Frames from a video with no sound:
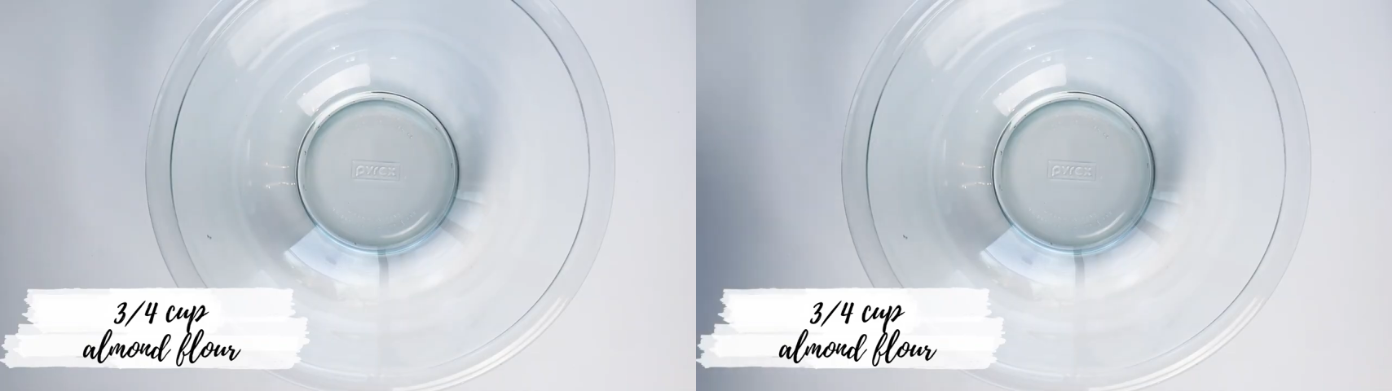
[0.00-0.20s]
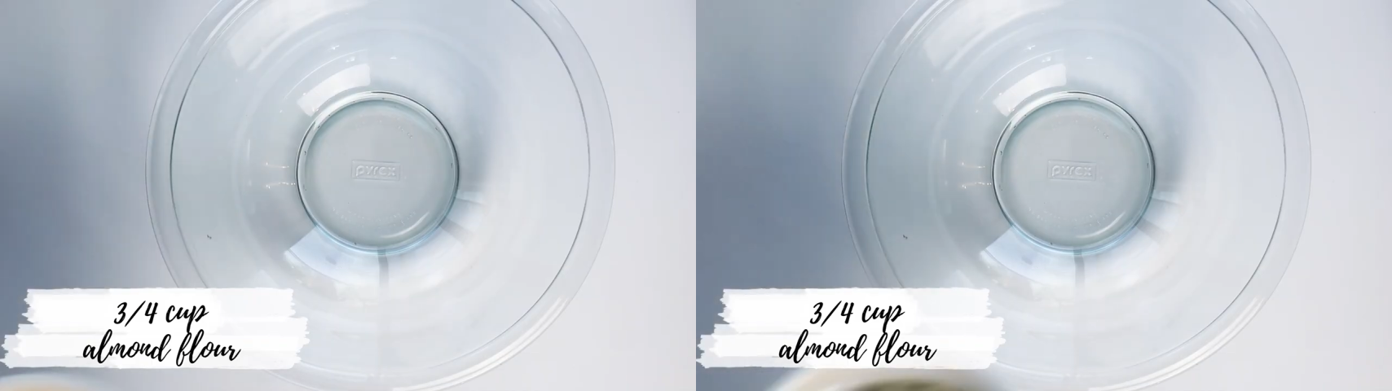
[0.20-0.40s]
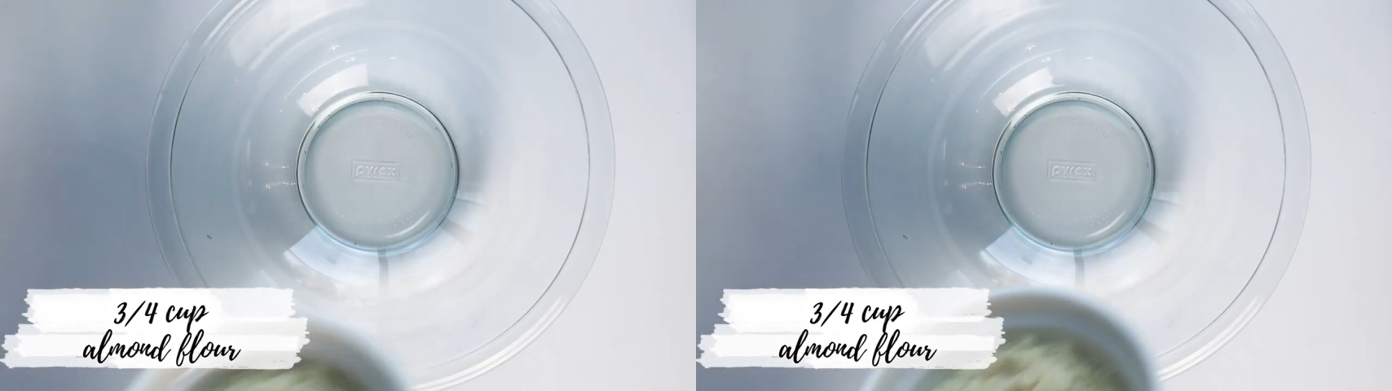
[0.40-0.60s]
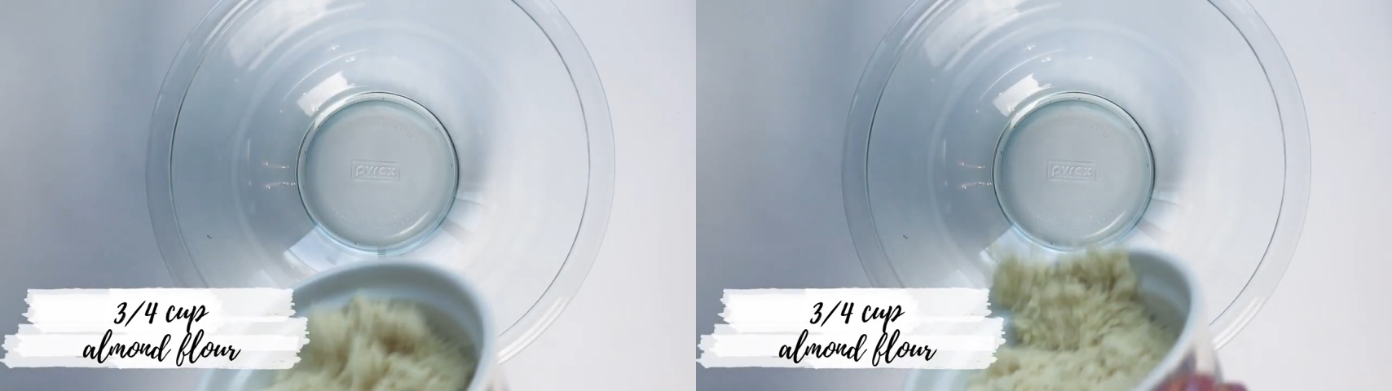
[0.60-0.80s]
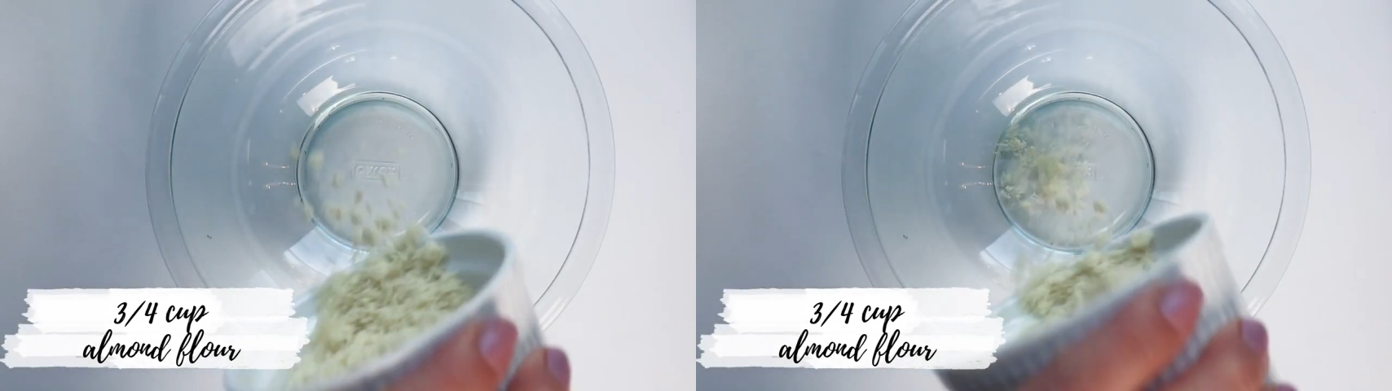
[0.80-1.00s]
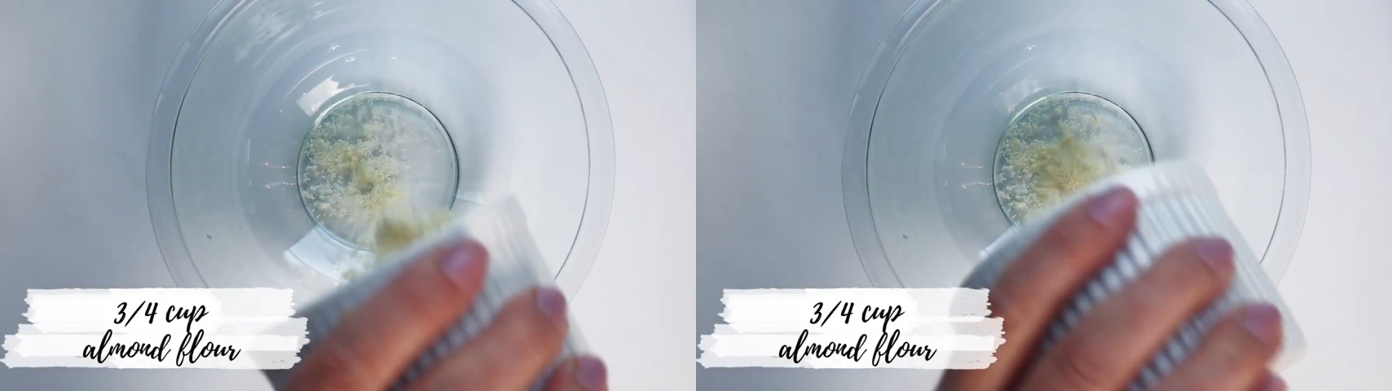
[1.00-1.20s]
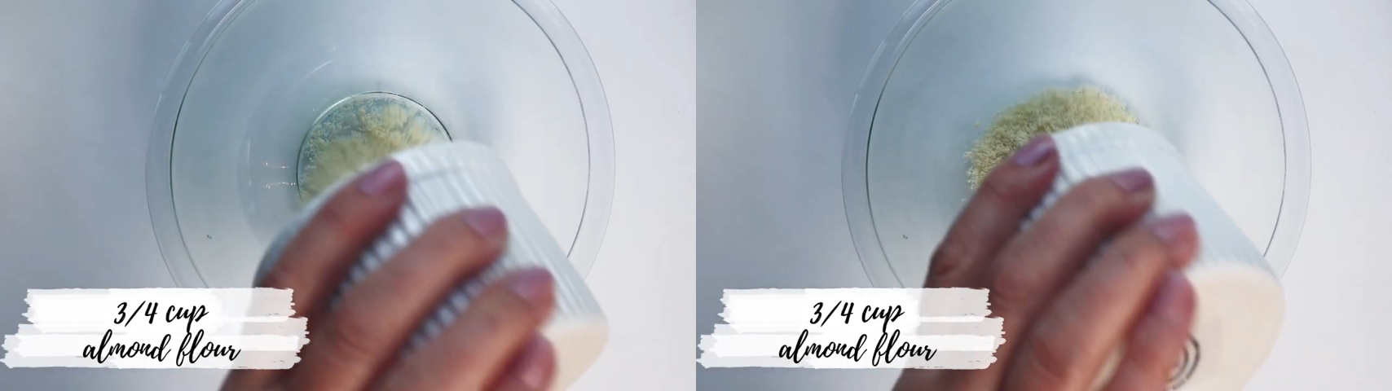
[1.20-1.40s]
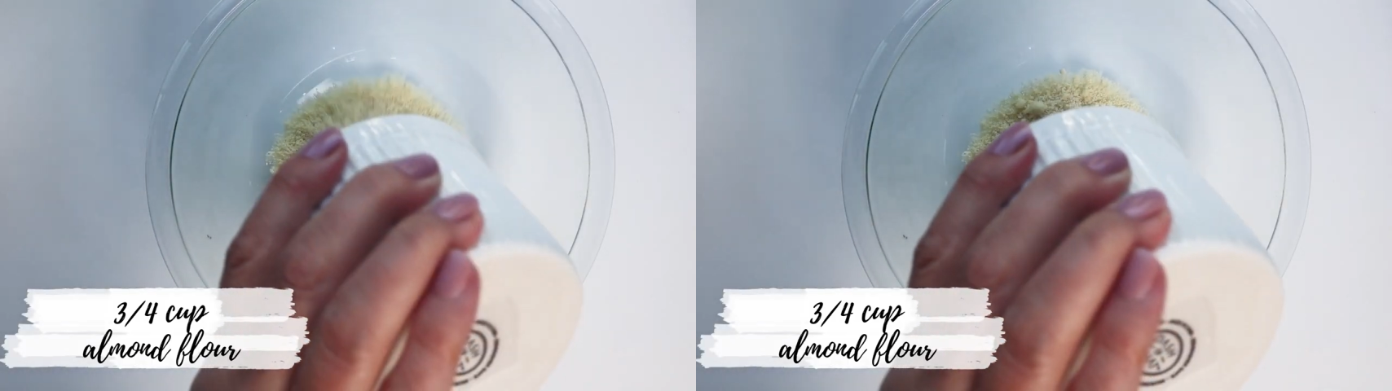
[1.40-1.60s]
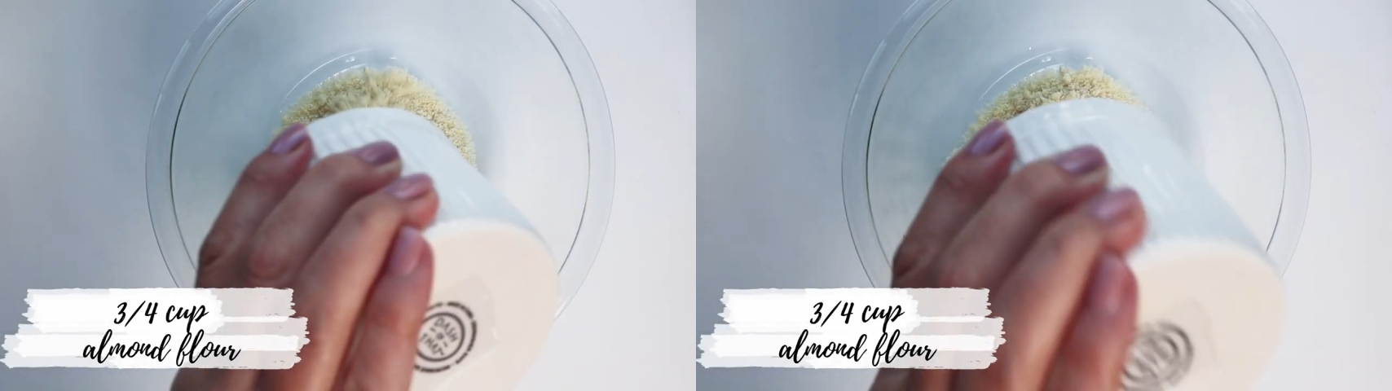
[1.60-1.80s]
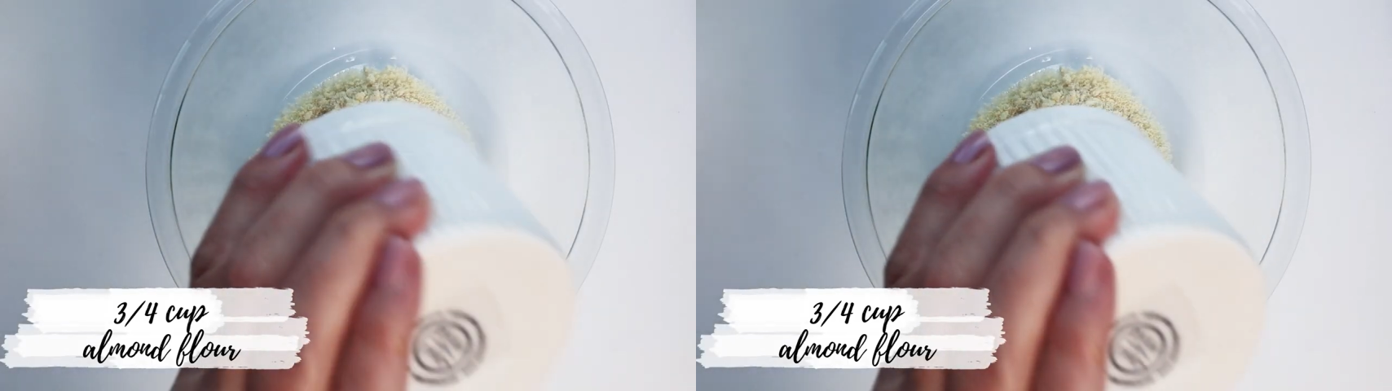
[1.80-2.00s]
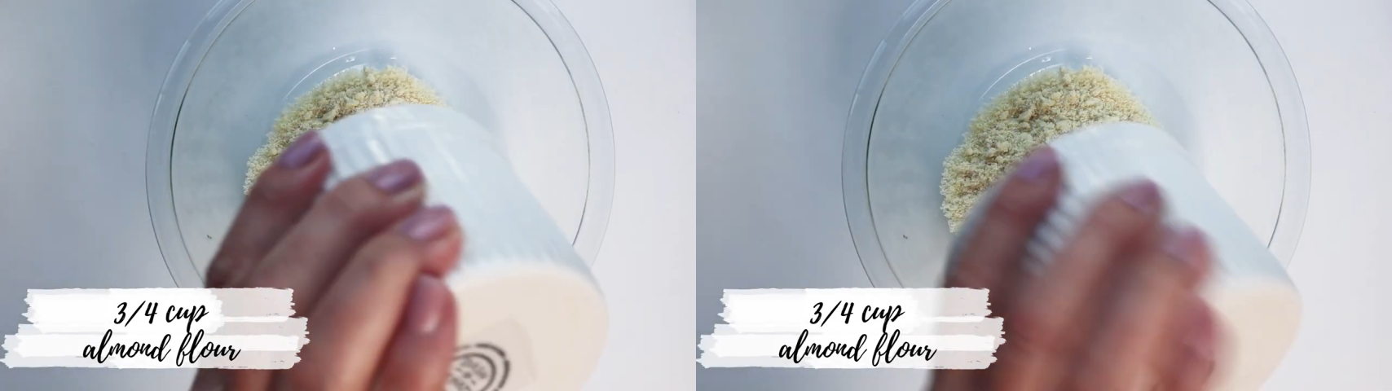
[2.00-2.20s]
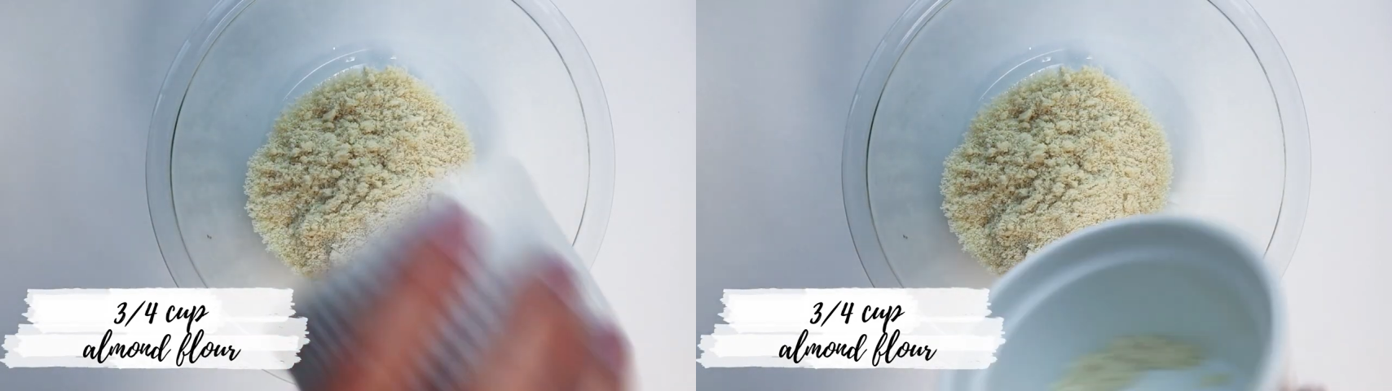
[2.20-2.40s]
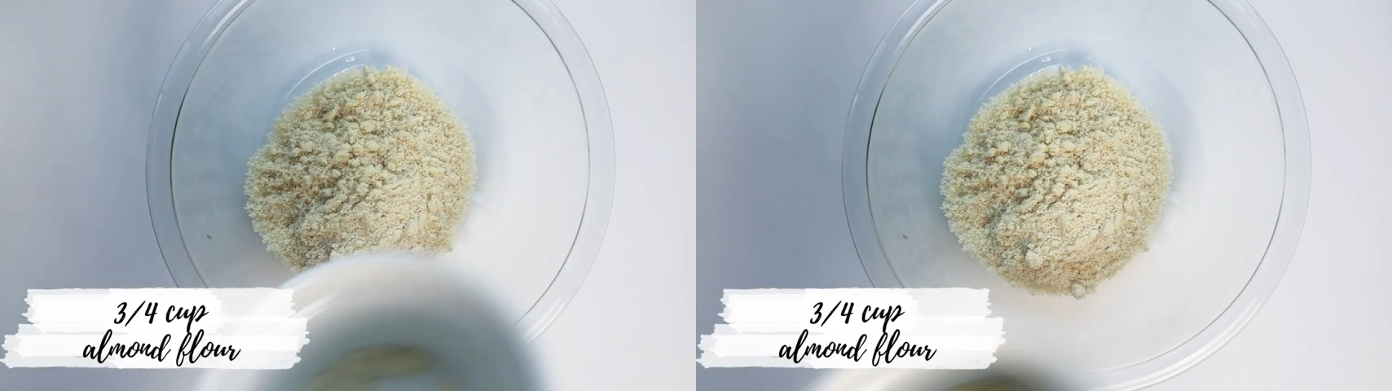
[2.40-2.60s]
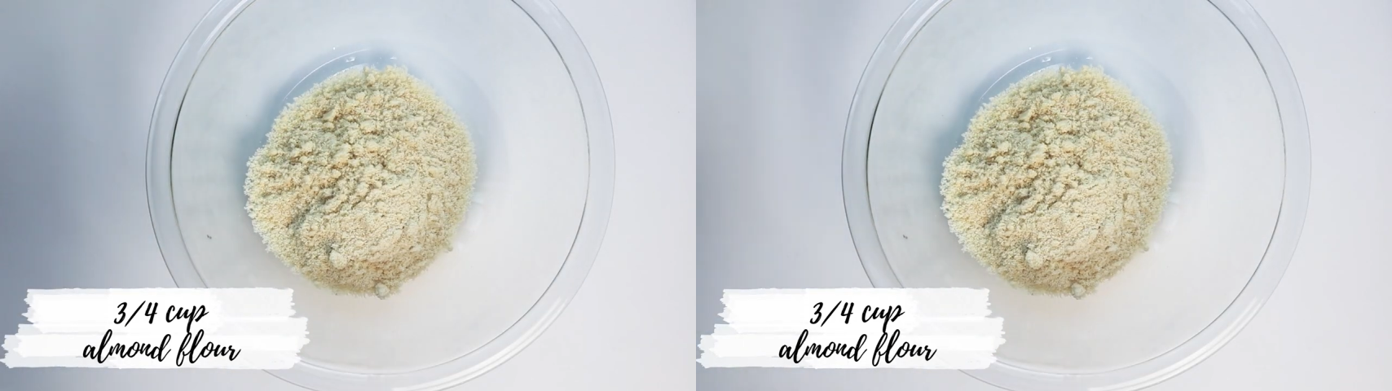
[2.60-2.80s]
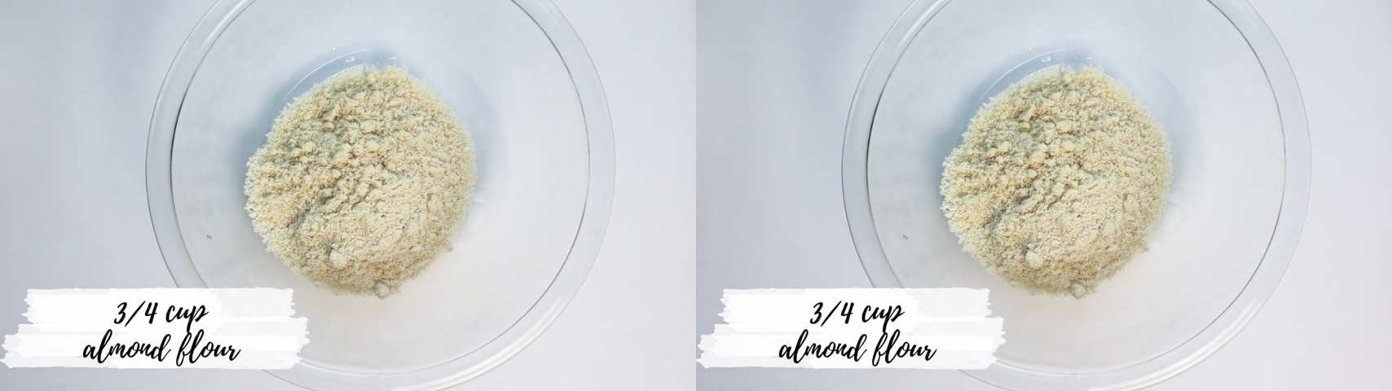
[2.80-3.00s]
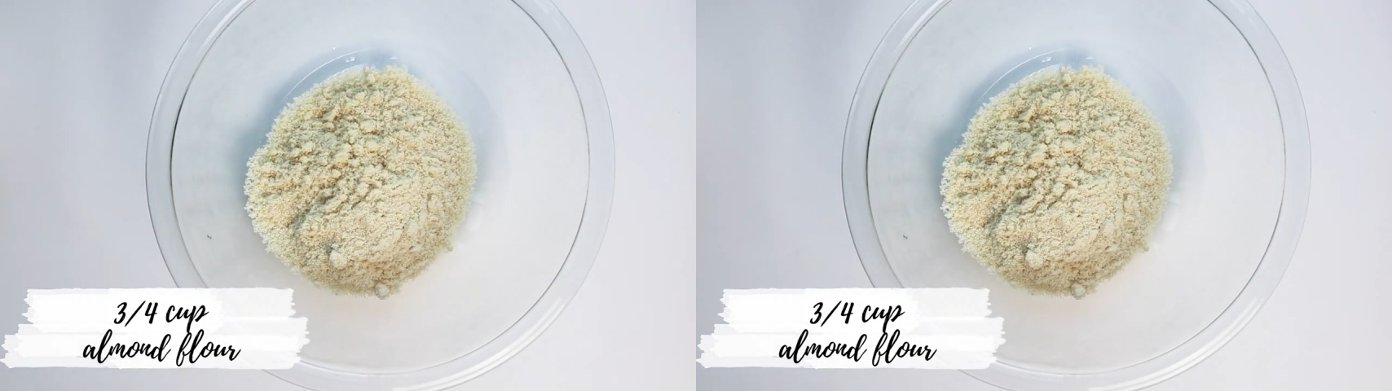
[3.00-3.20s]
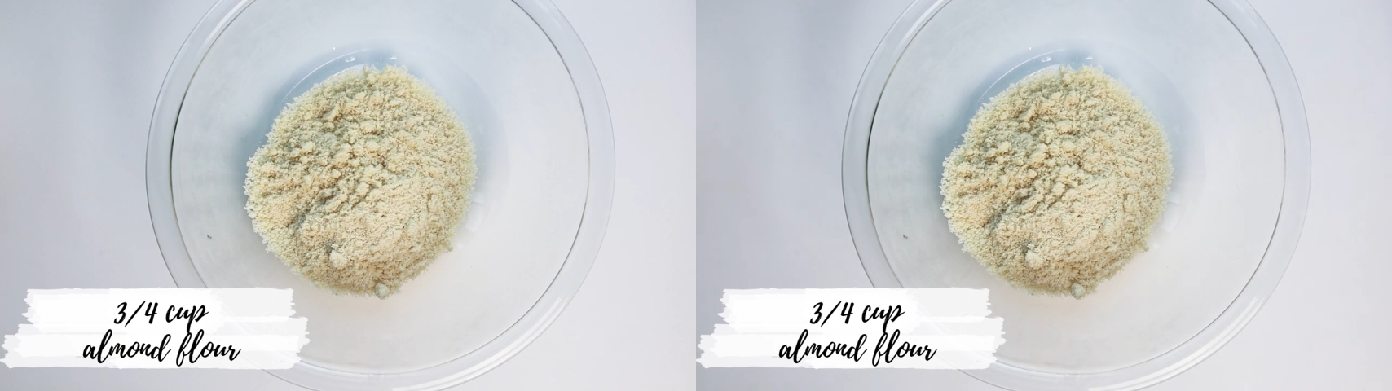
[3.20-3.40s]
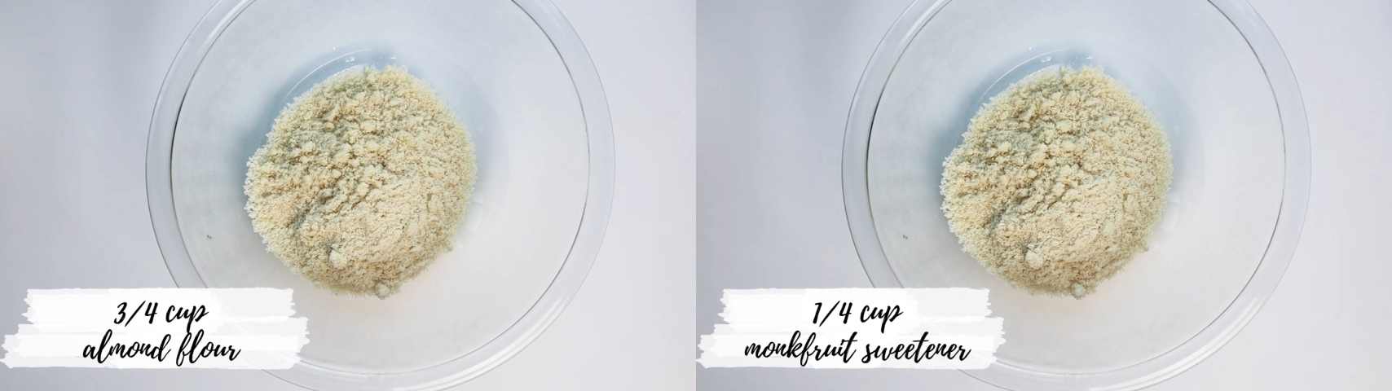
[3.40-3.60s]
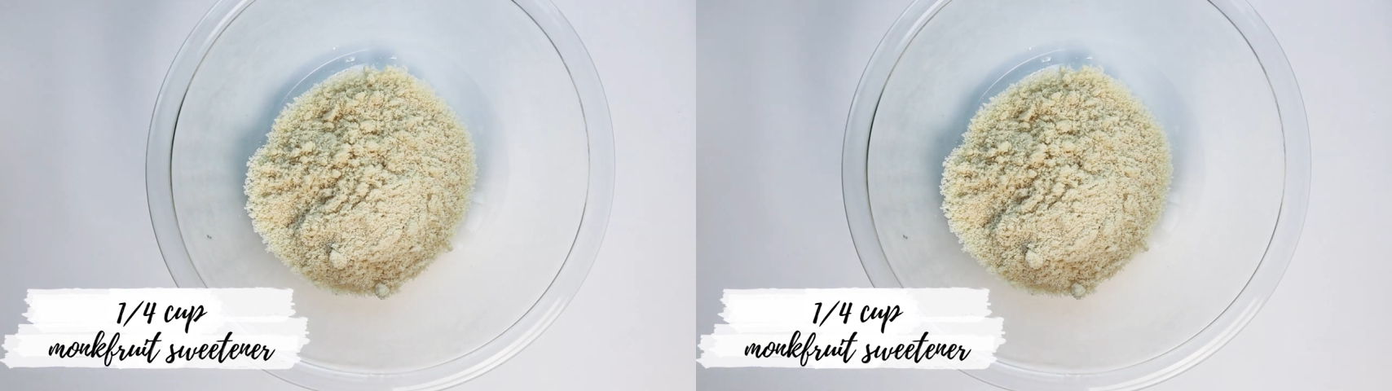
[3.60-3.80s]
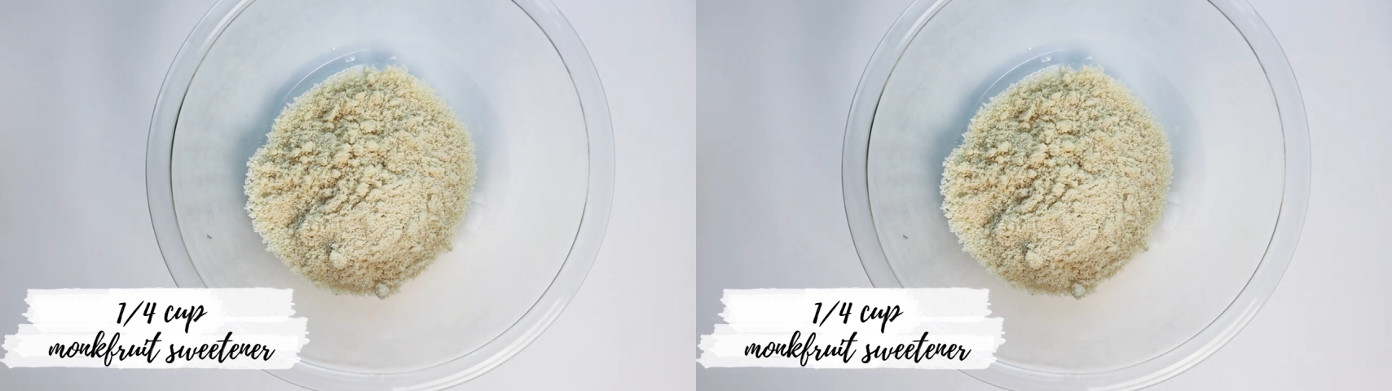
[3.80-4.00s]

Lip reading: Nobody's mouth can be seen.